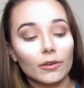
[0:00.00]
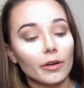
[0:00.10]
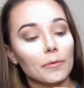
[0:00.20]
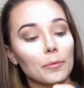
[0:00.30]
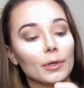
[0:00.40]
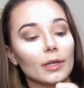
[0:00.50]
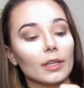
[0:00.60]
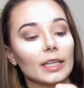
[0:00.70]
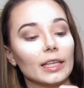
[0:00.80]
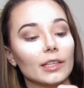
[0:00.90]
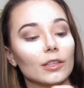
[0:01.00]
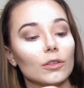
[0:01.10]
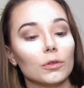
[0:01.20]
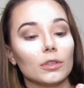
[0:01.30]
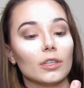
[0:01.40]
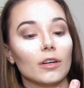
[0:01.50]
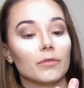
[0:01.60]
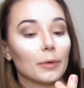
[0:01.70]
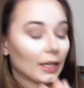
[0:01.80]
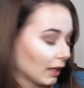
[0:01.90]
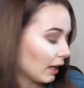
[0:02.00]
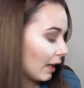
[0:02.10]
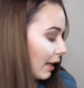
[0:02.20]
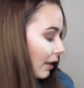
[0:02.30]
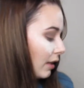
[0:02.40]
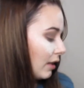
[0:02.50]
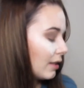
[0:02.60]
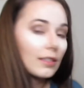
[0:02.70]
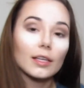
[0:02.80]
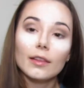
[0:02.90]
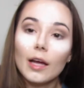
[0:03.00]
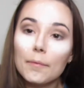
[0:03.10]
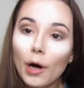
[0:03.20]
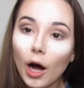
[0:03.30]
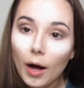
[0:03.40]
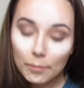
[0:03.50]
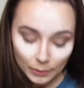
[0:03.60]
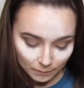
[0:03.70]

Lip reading: and I'm gonna put it on the inner corner of my eye to get that pop.